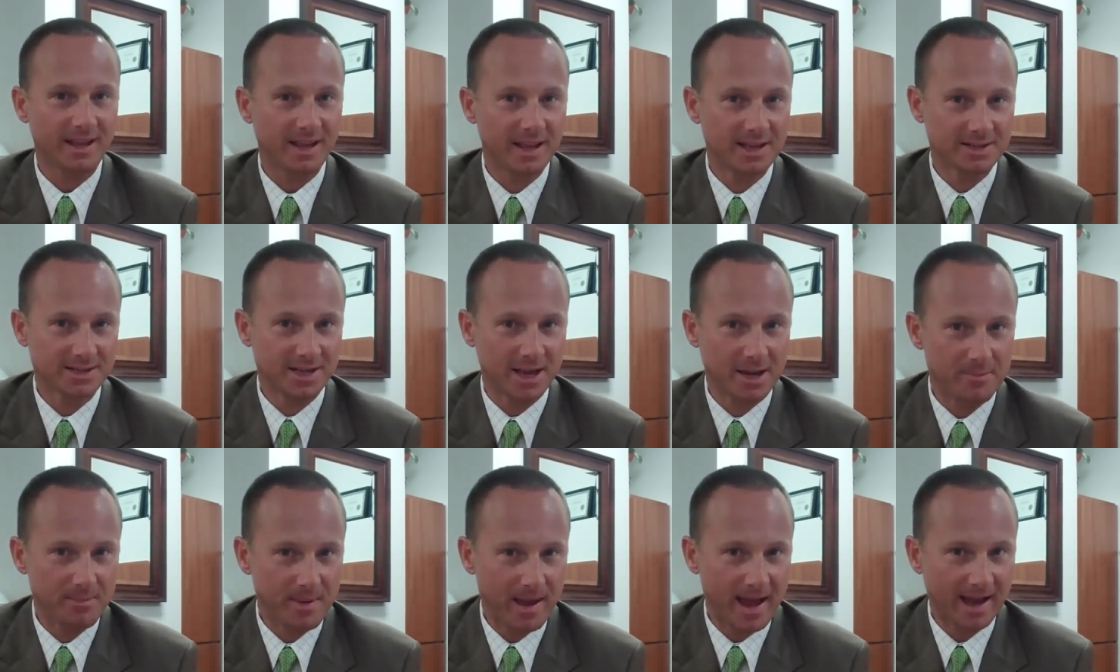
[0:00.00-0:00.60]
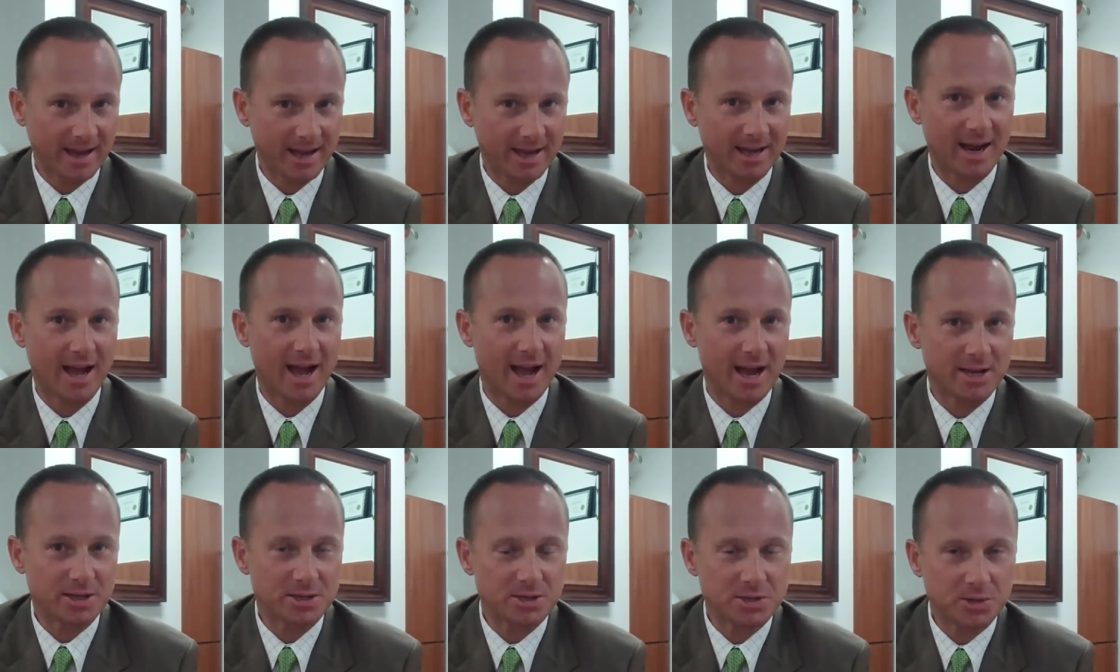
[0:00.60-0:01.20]
It's like back in
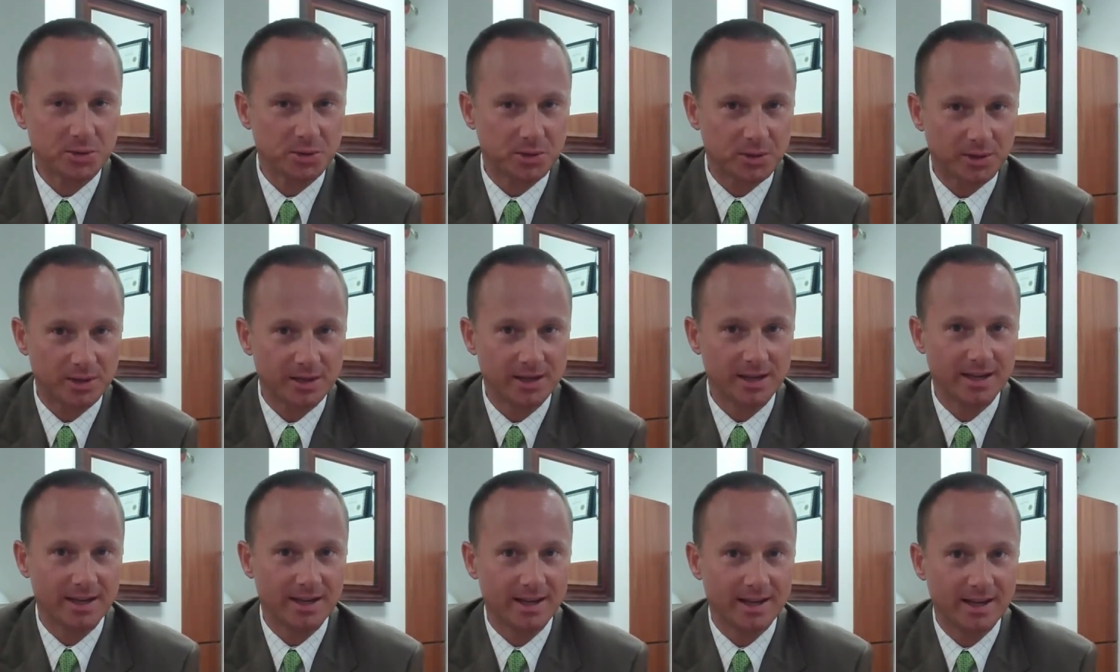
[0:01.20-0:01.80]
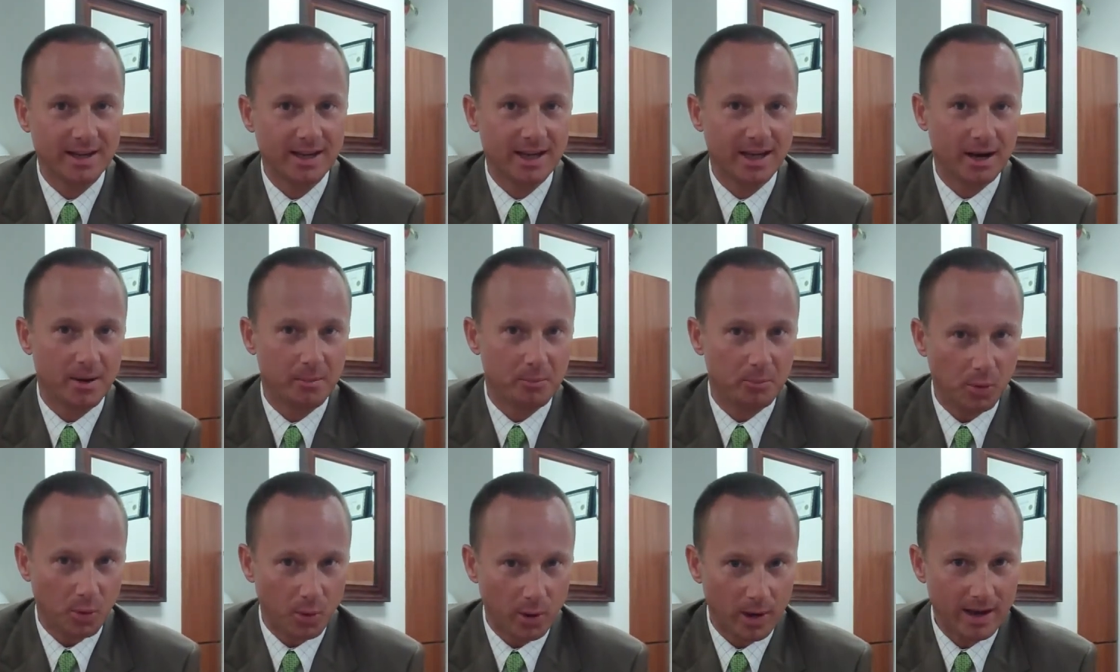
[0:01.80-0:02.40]
high school and a
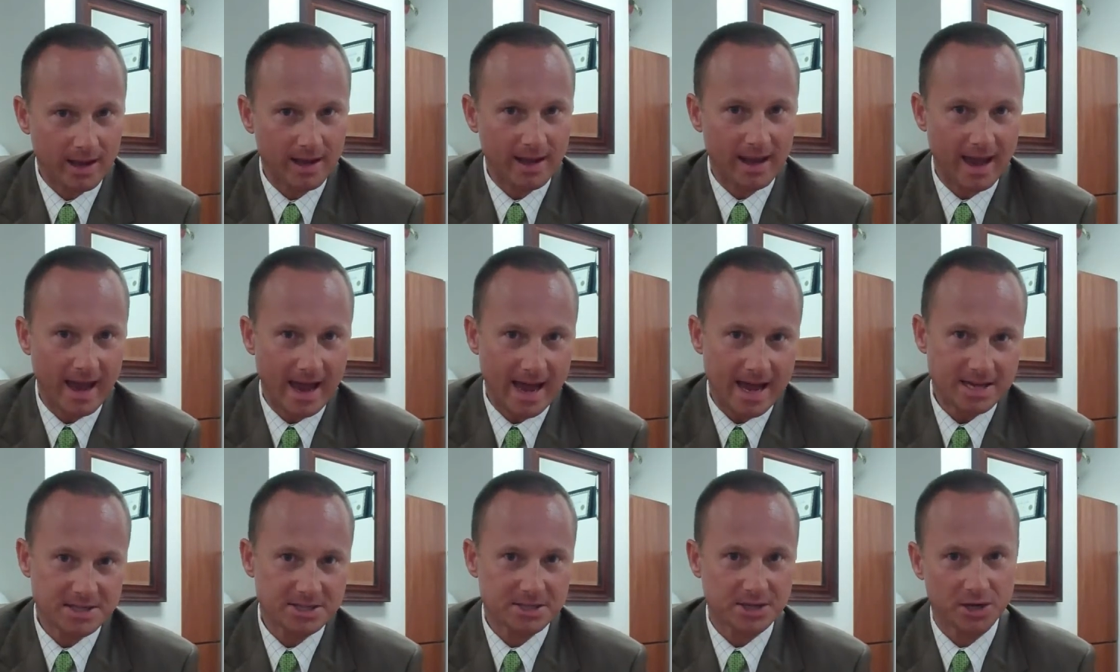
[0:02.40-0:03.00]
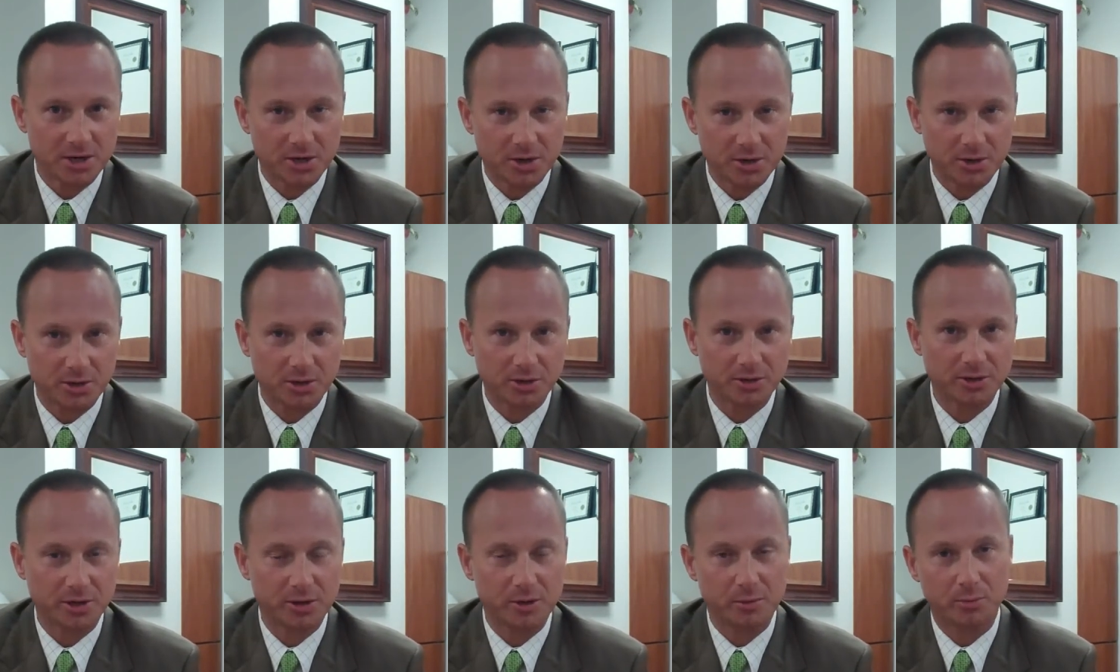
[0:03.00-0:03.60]
boy asks a
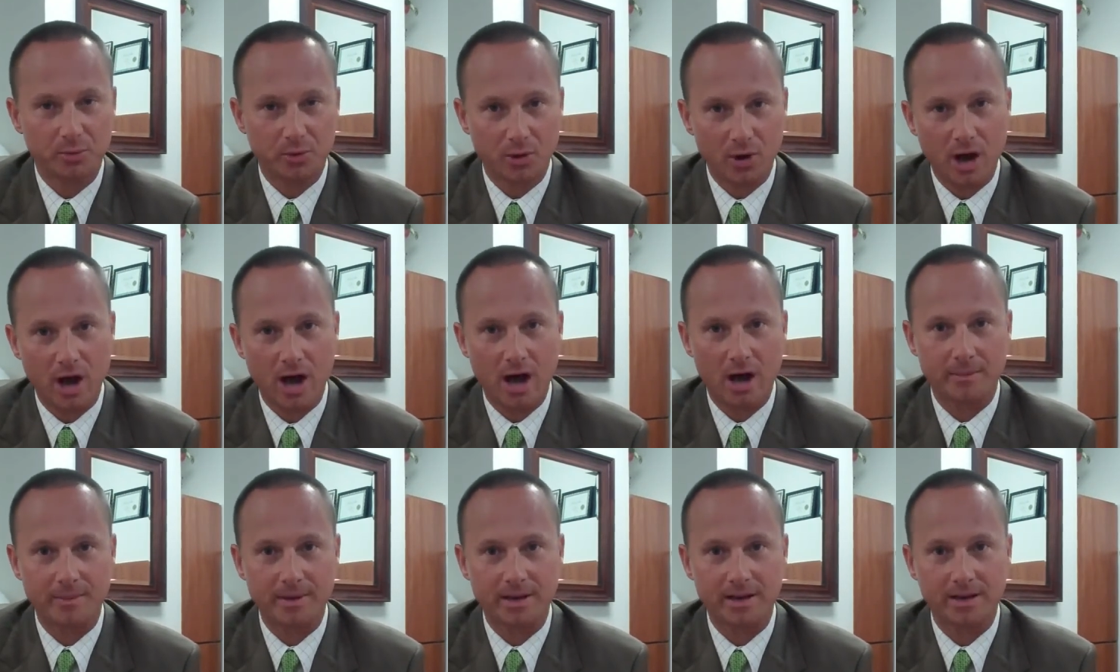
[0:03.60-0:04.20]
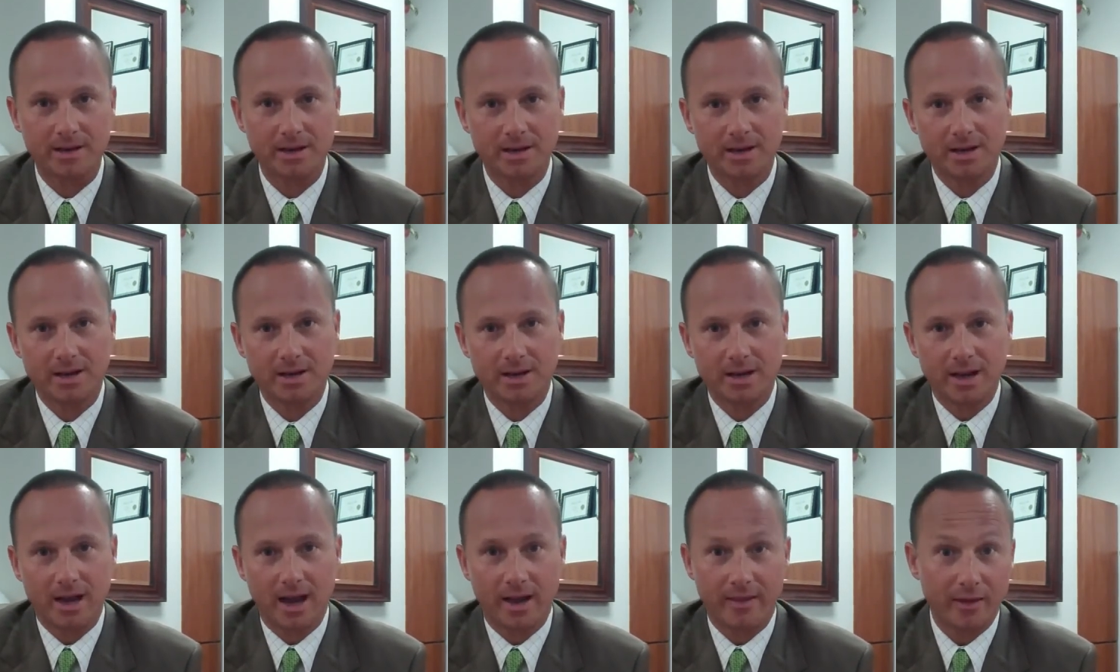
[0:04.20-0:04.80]
girl to the prom and
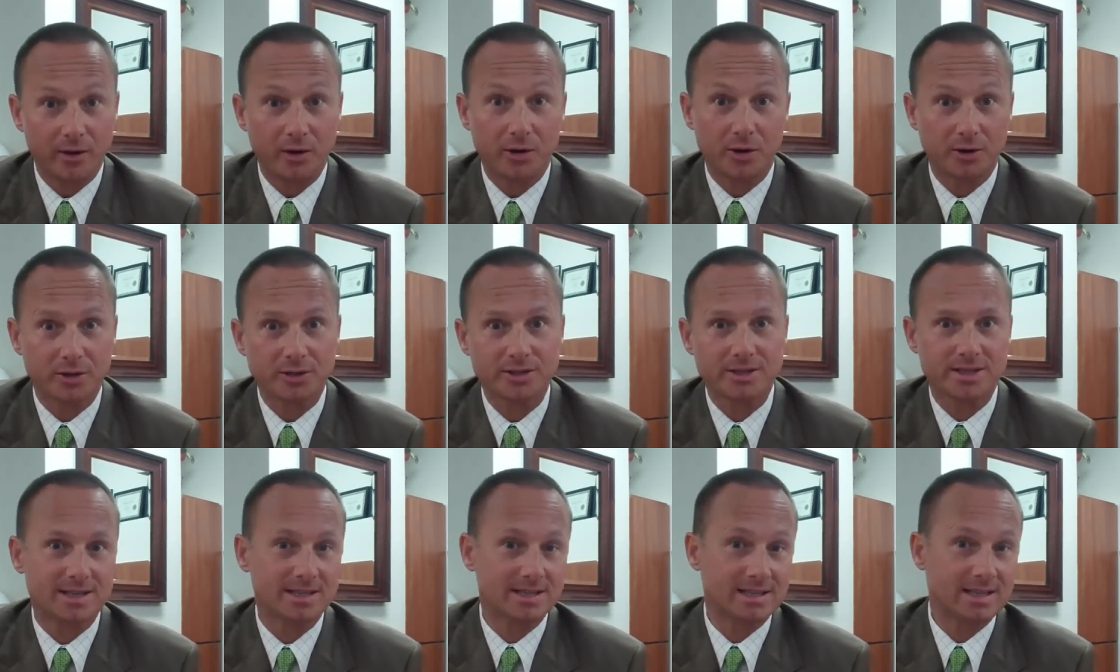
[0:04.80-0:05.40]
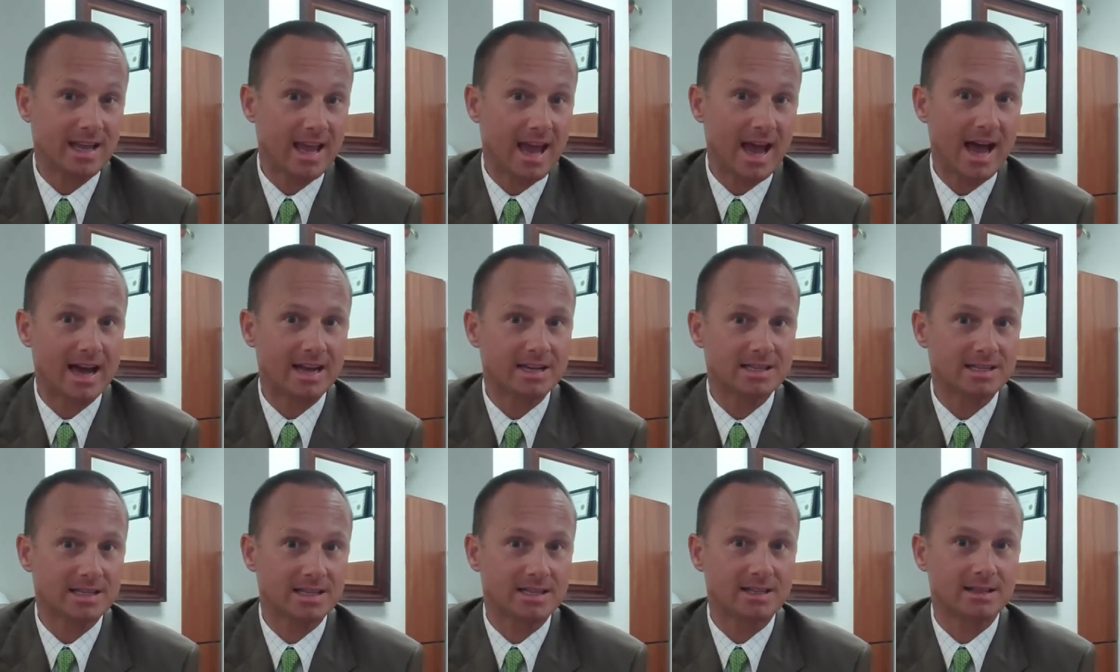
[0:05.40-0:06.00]
the girl says
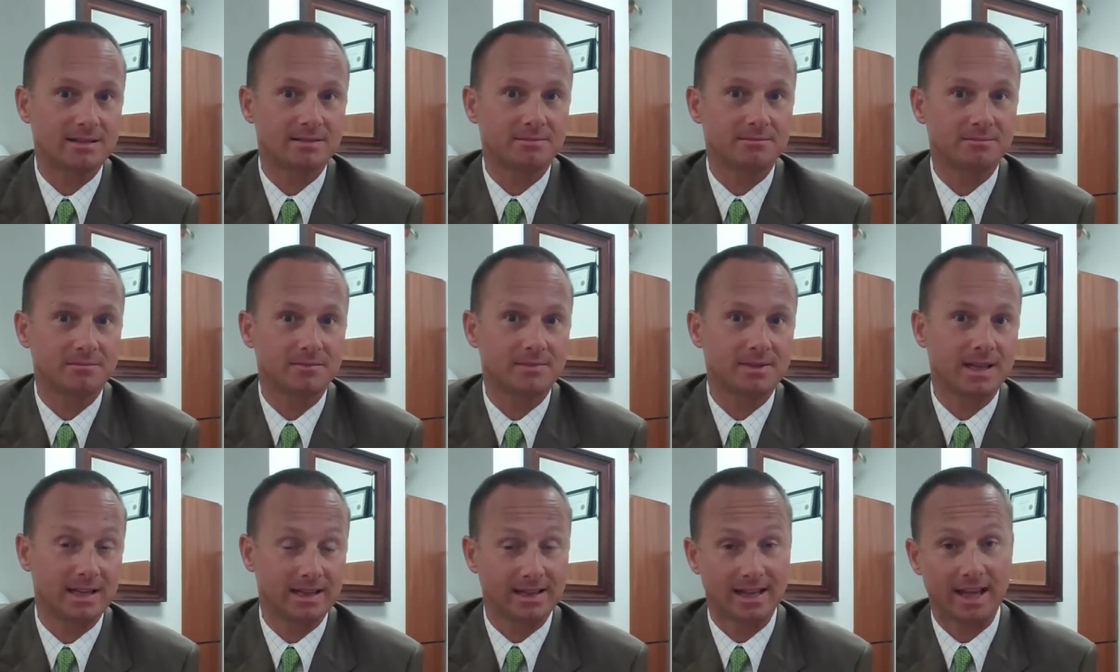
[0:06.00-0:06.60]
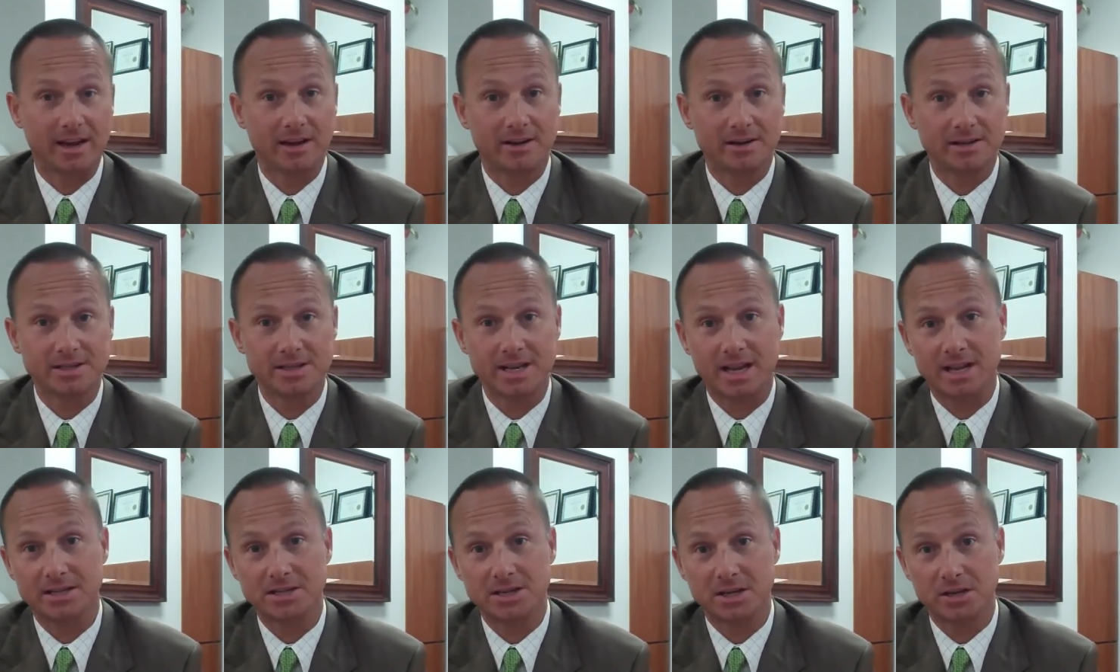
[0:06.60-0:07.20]
yes and then later
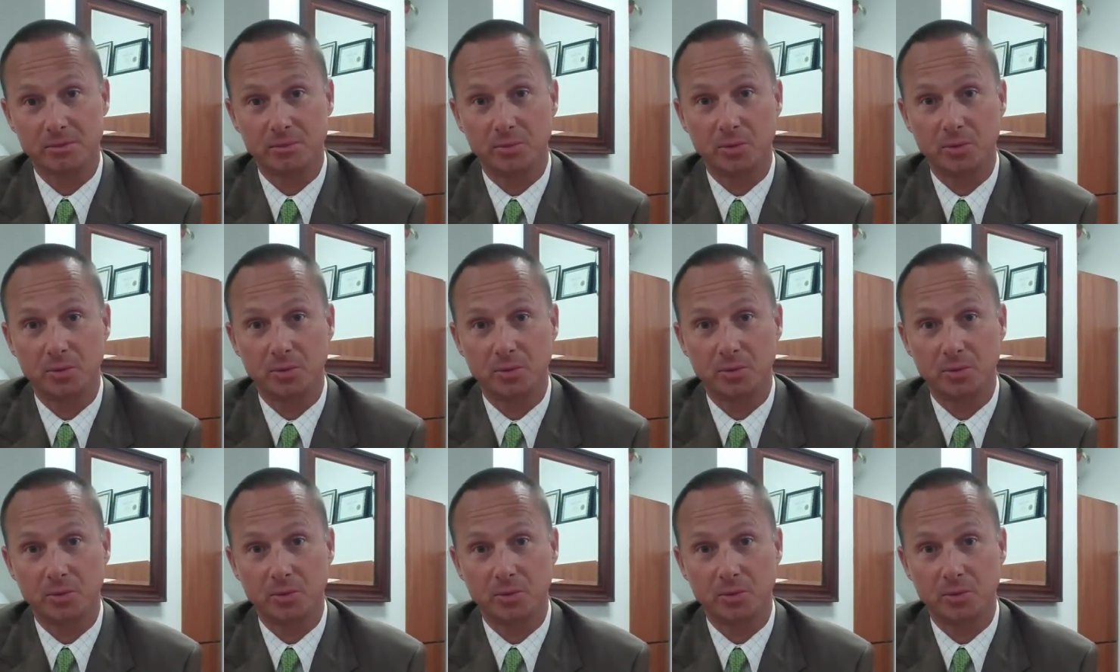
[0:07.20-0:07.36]
says to the